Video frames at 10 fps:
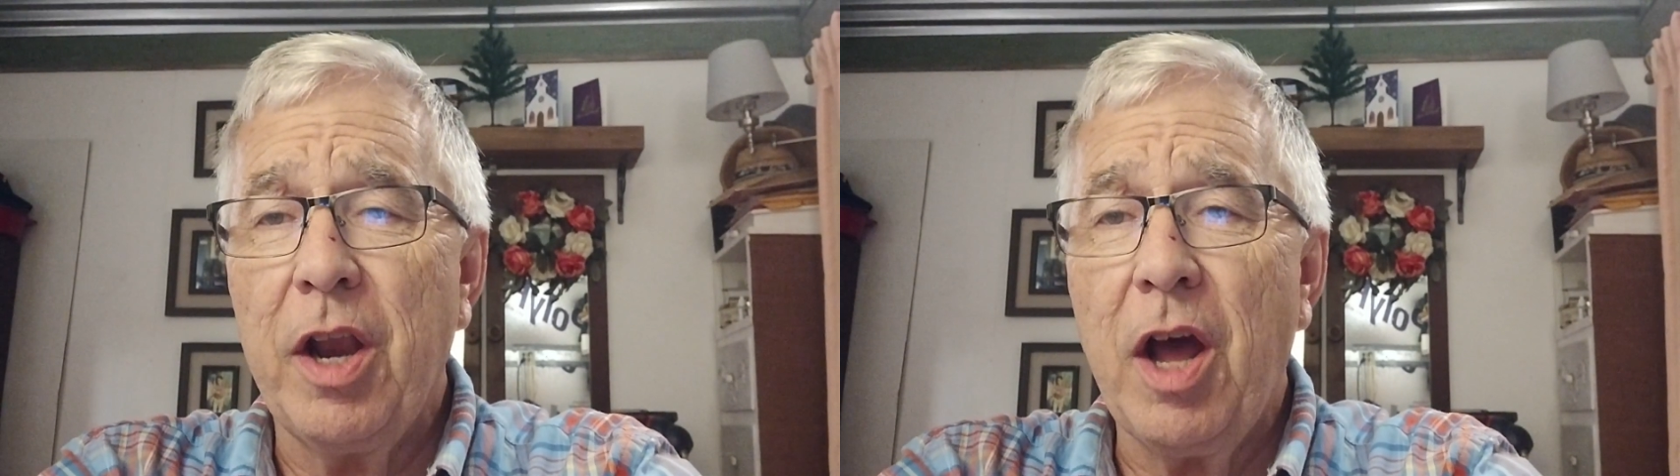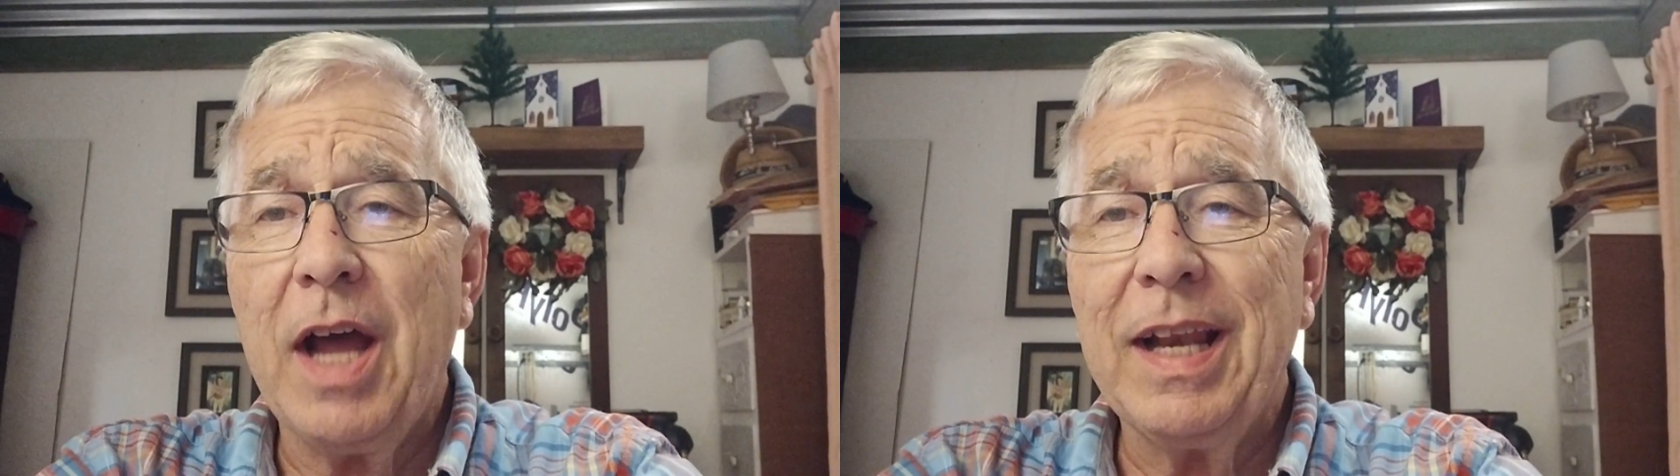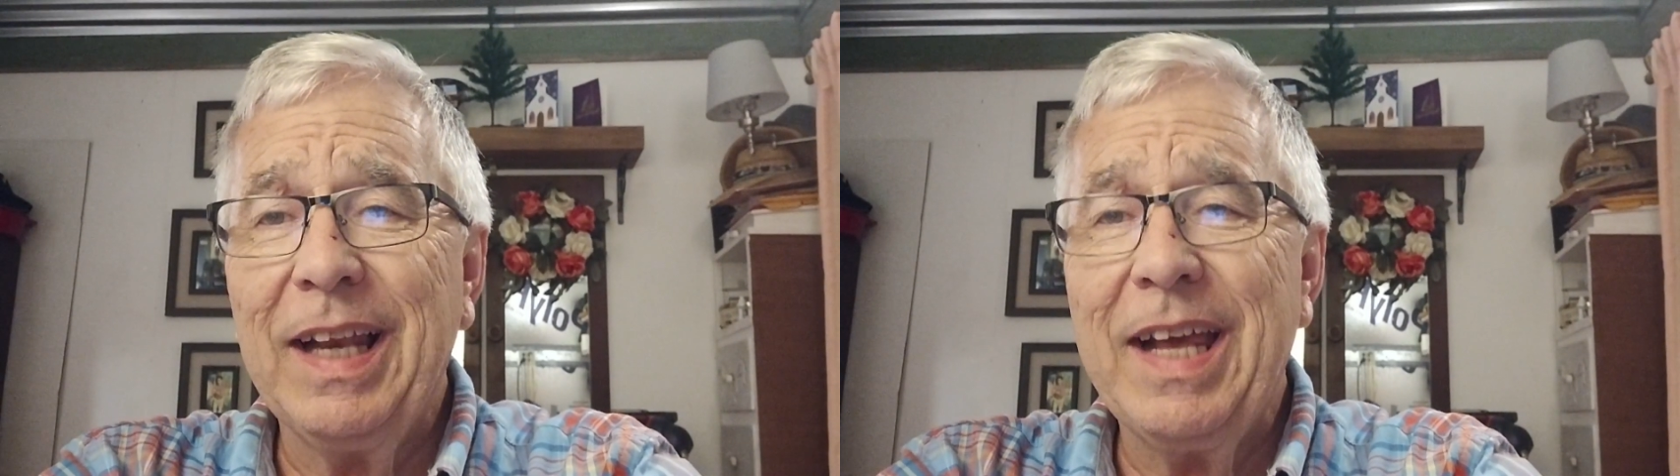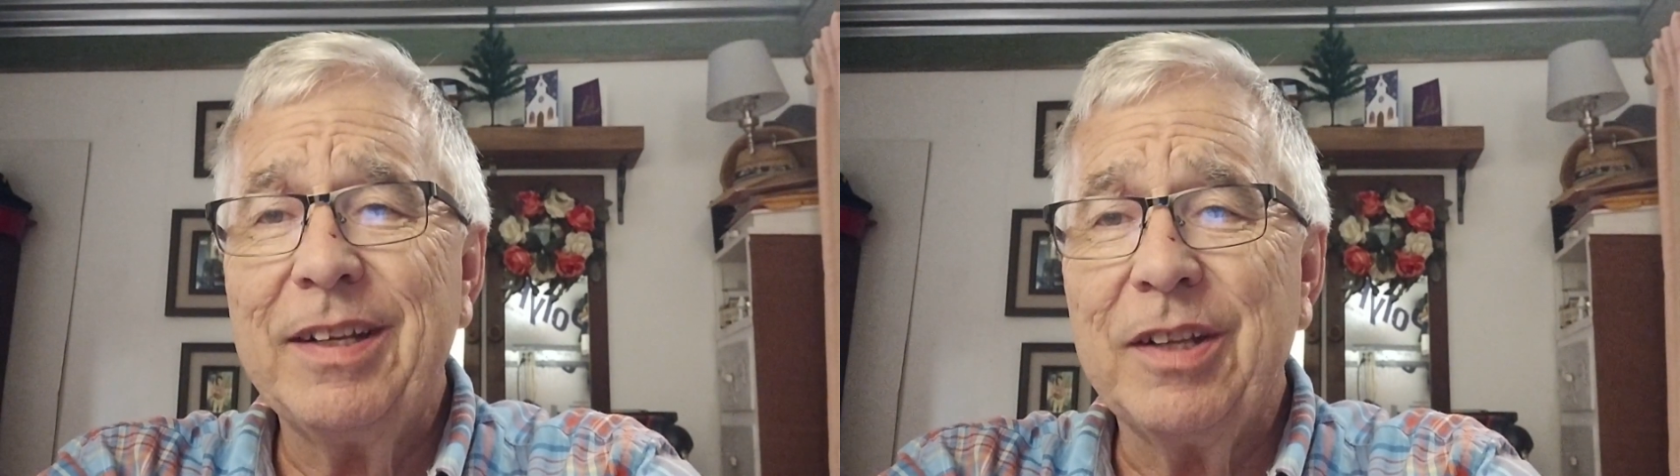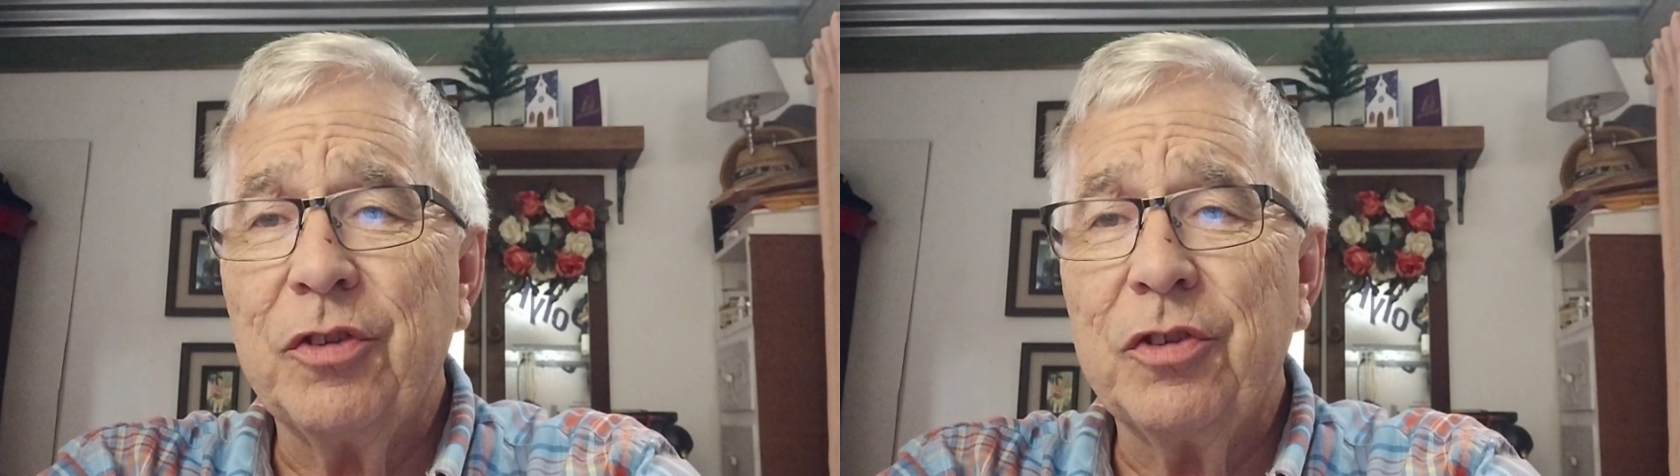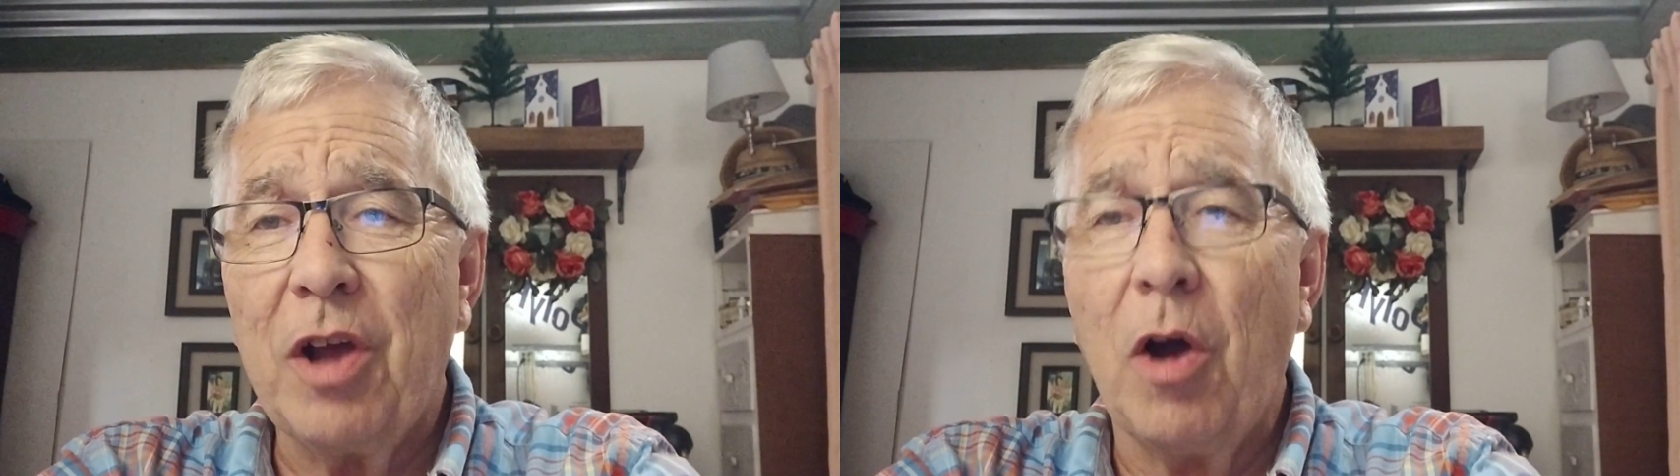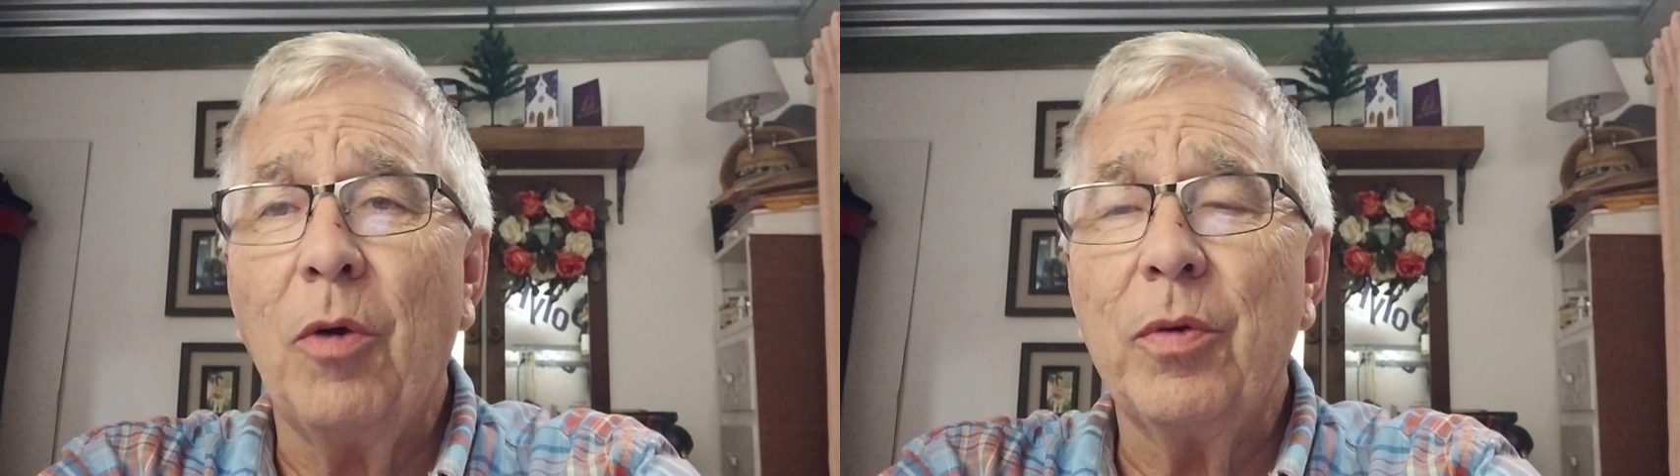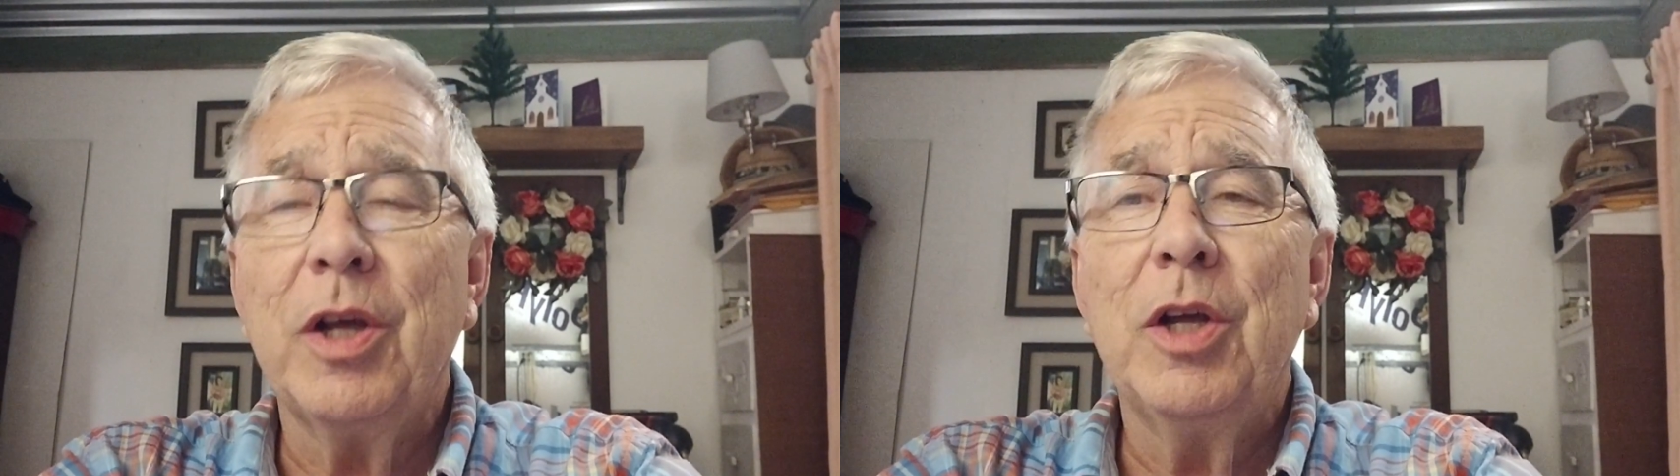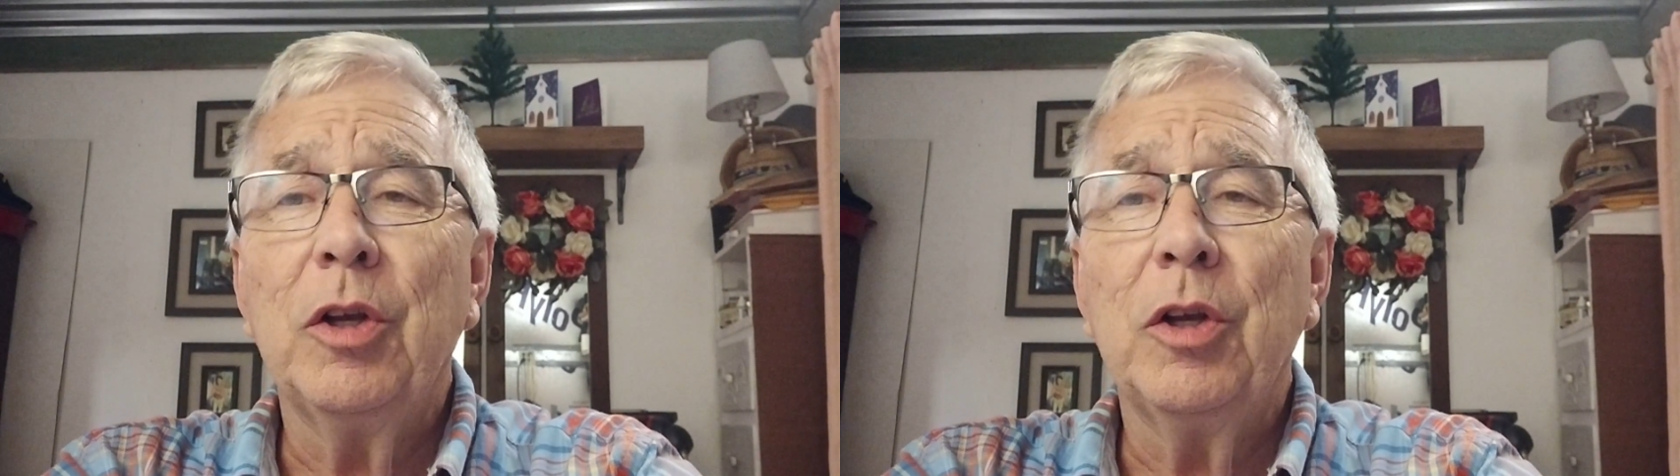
not let the salt